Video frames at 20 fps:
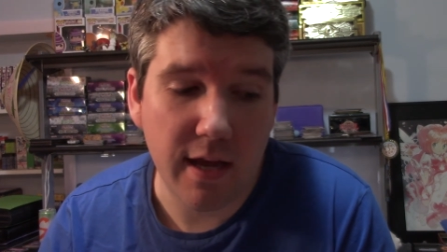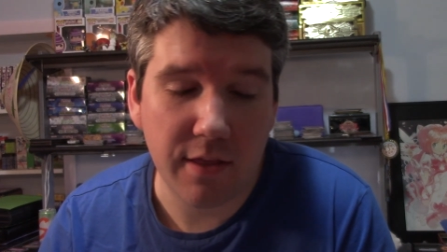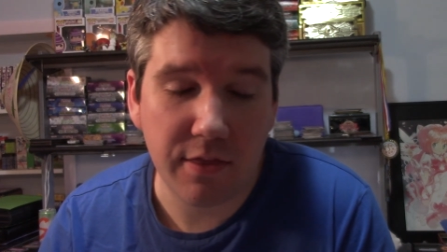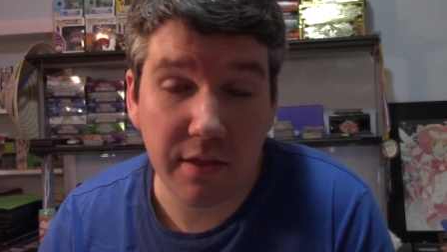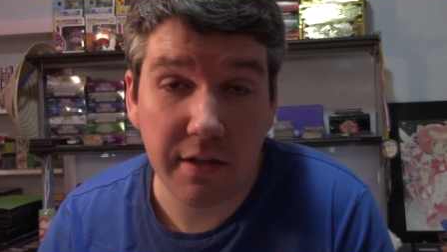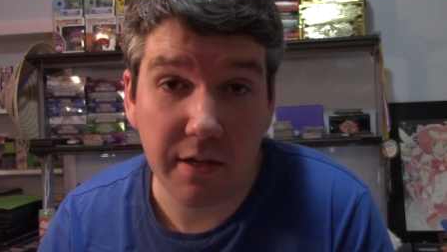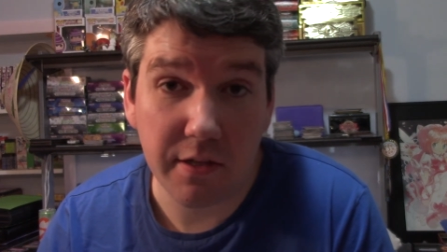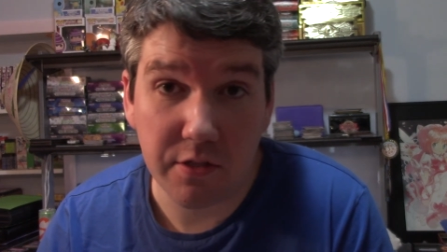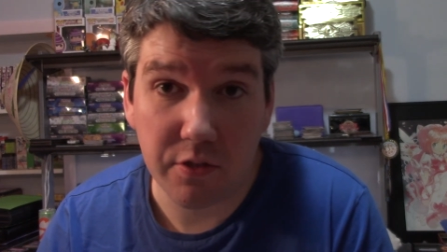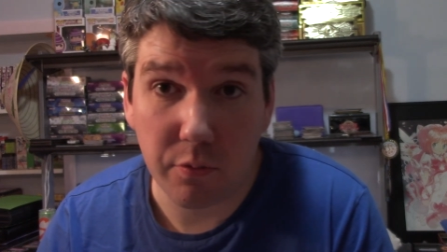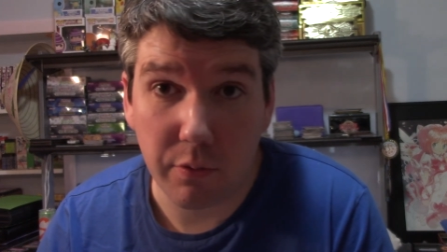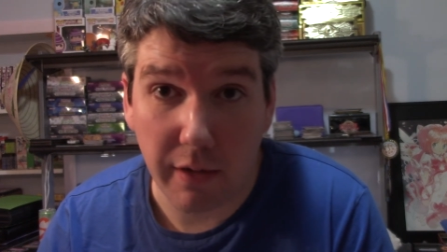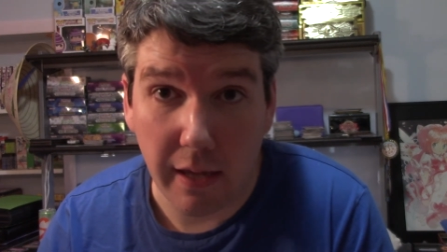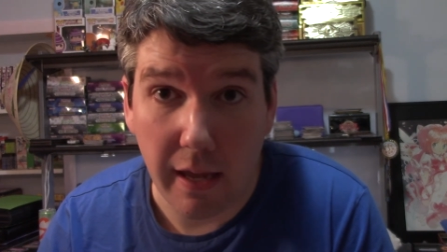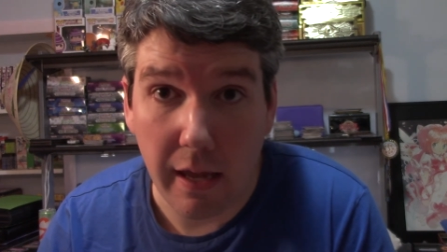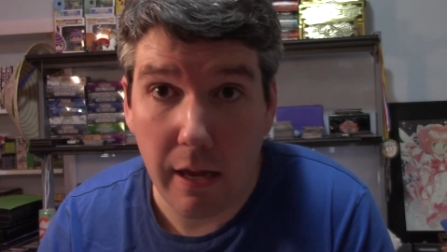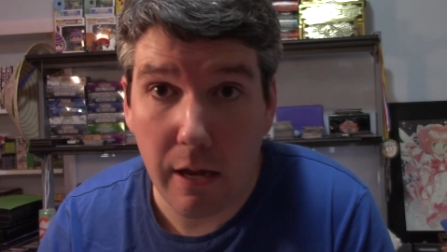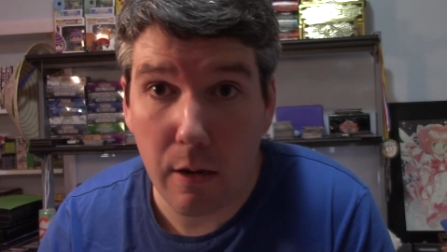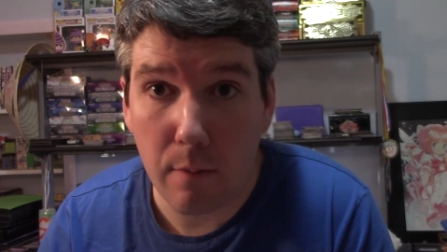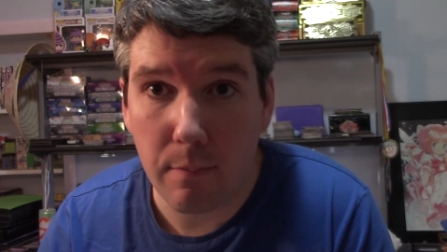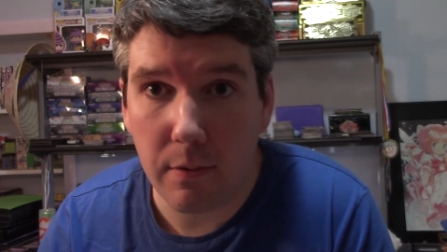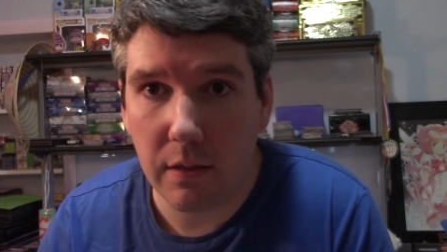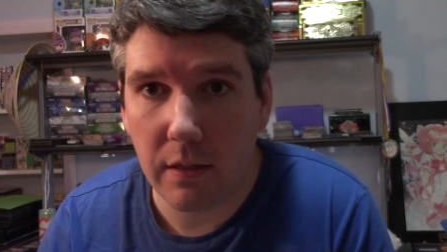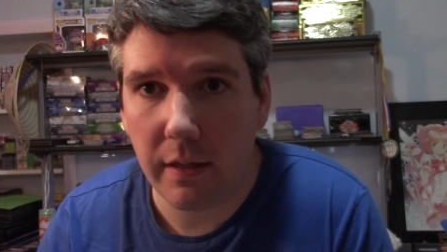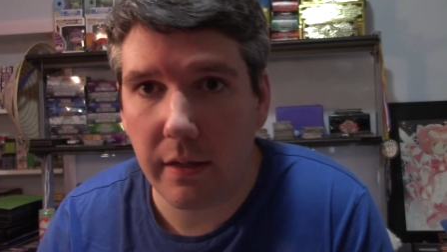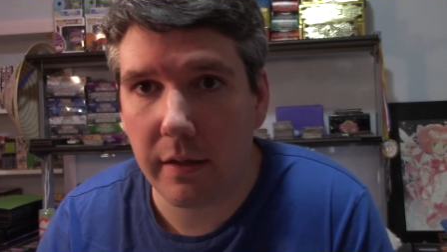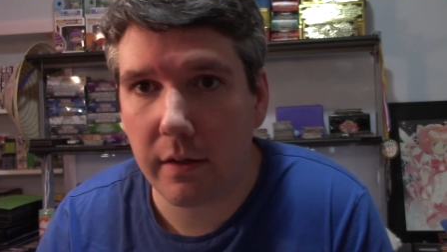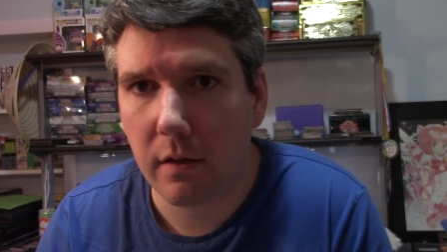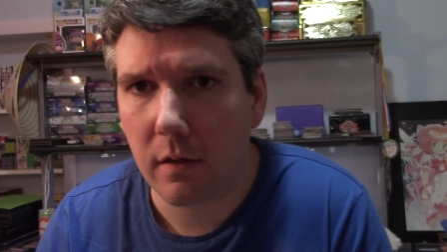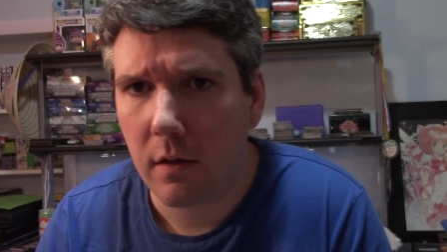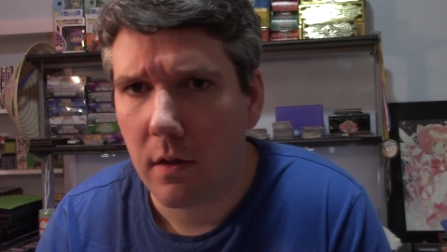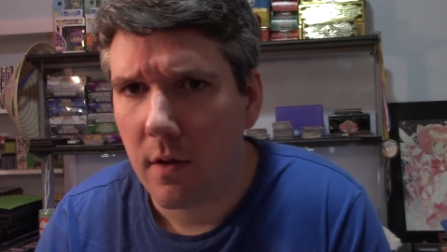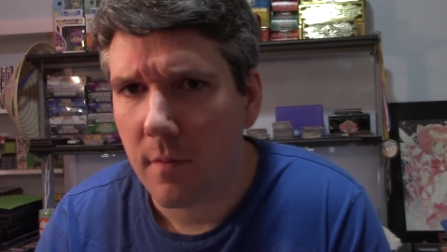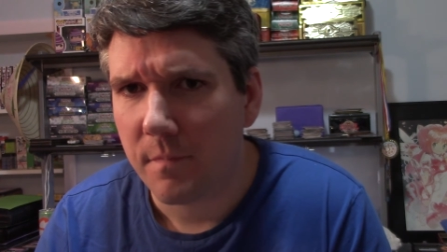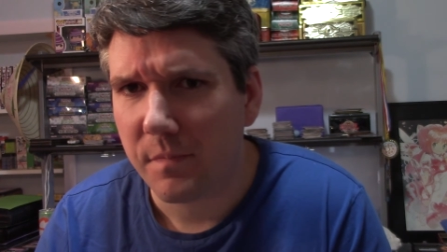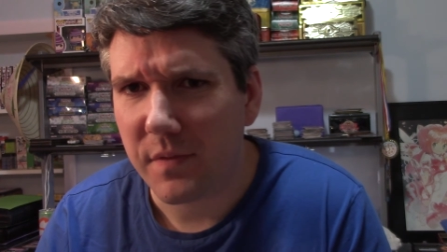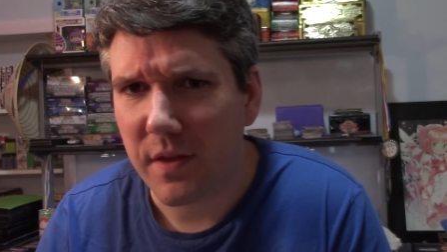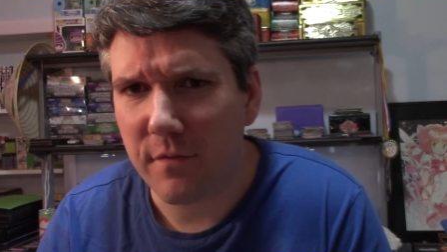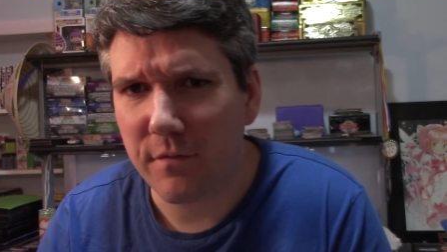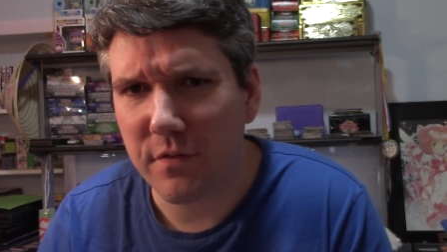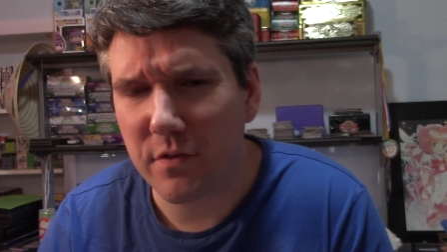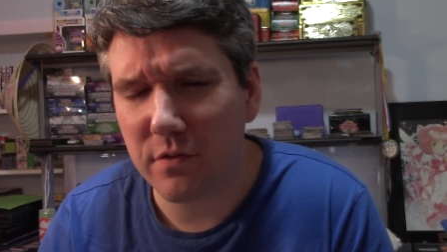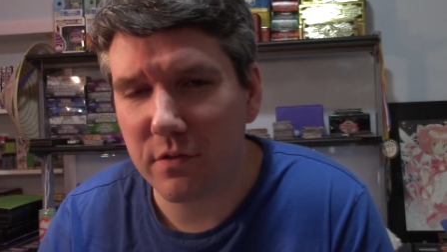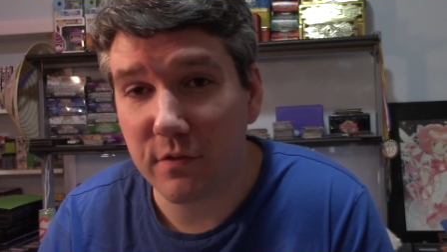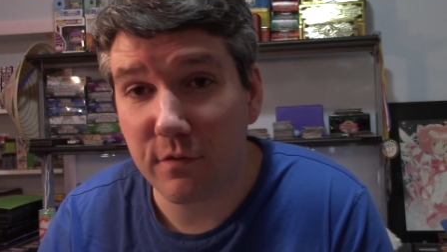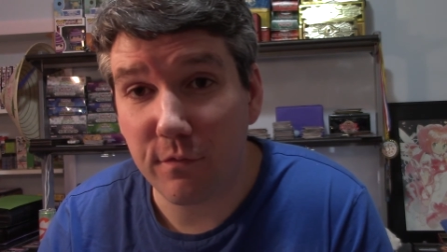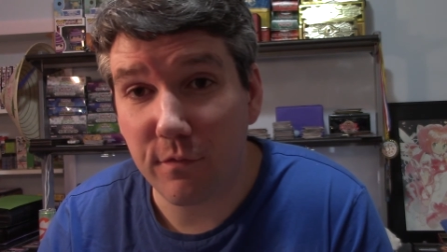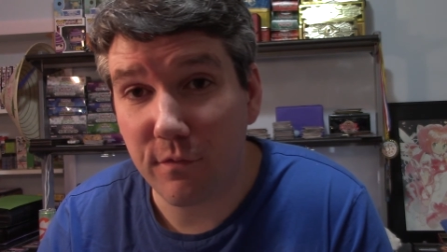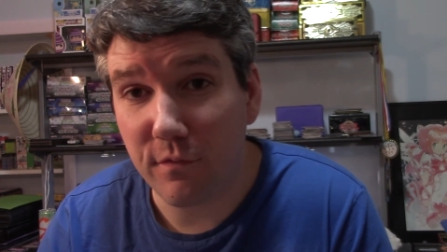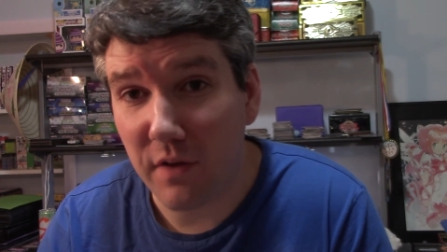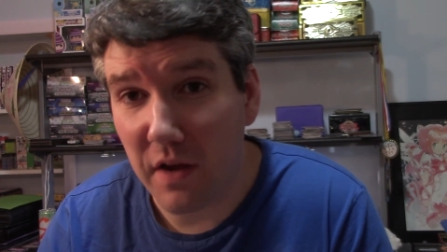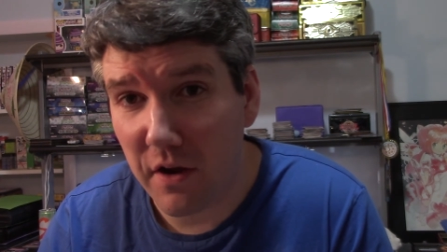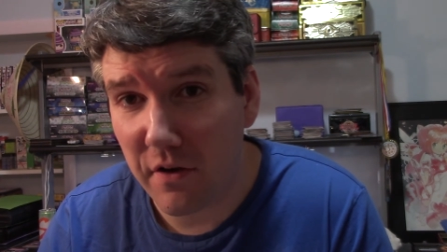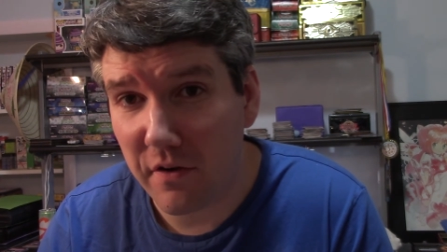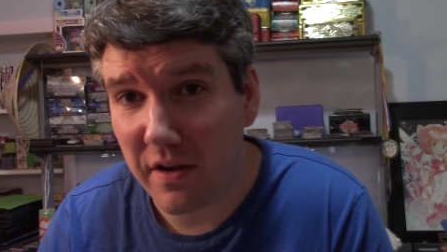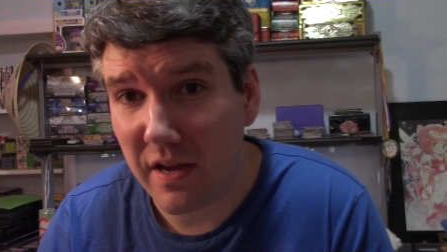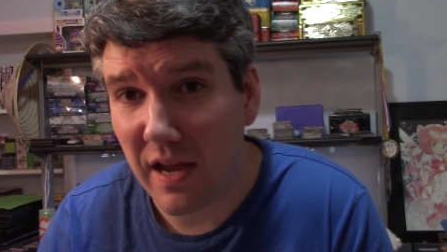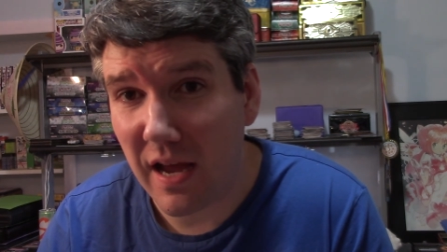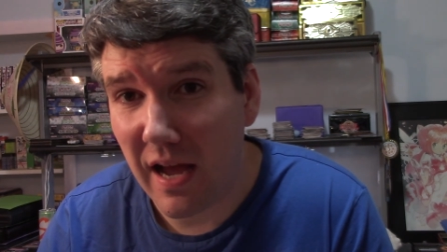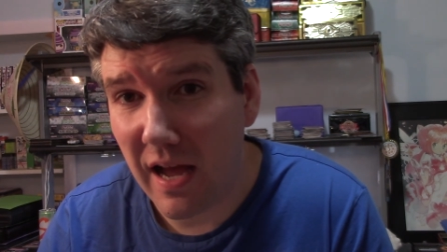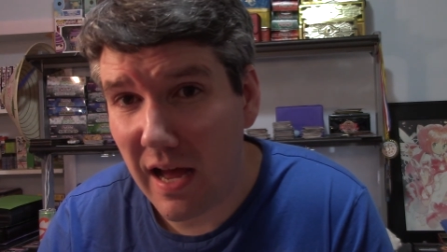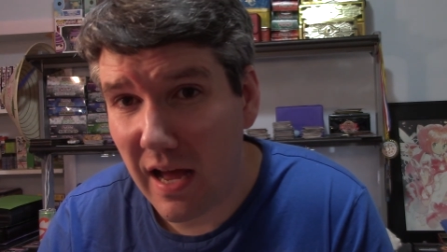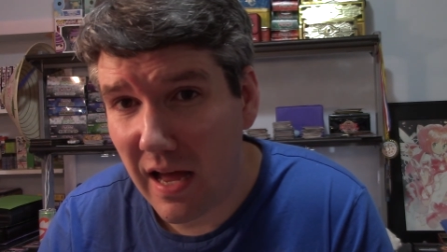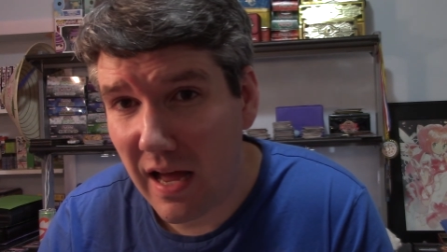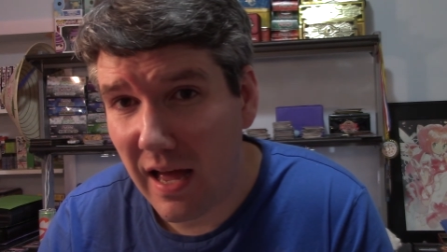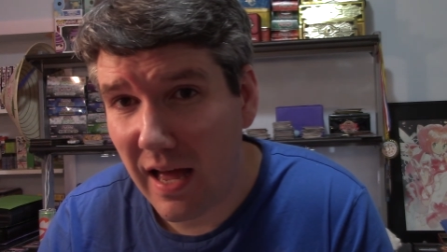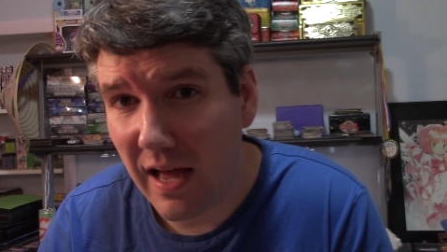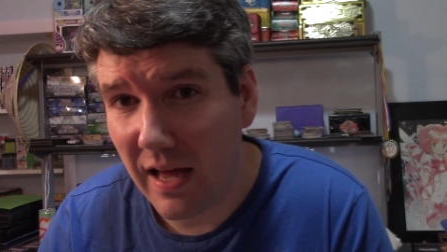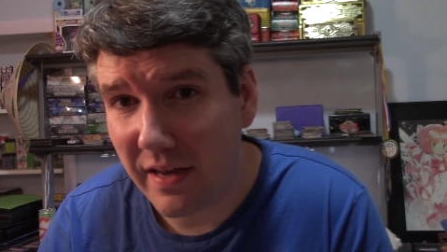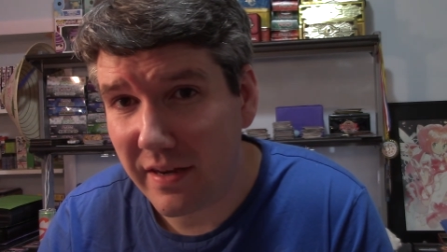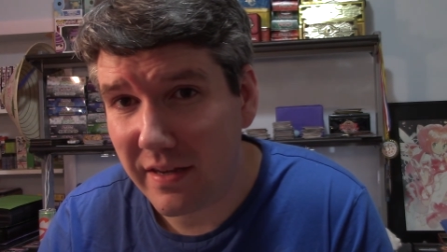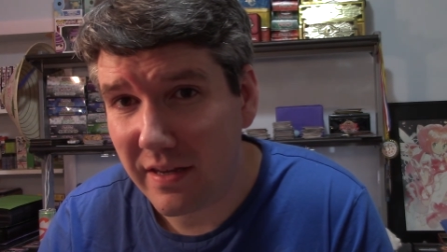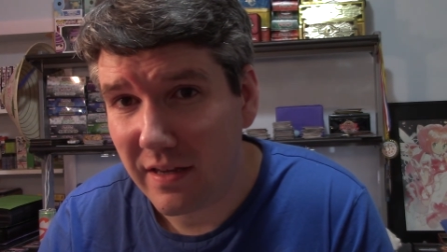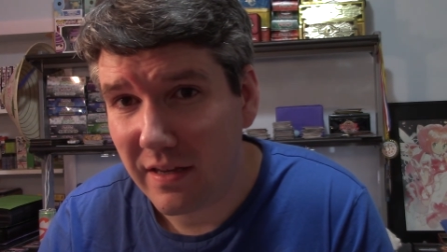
I think it's okay, but like, it feels very odd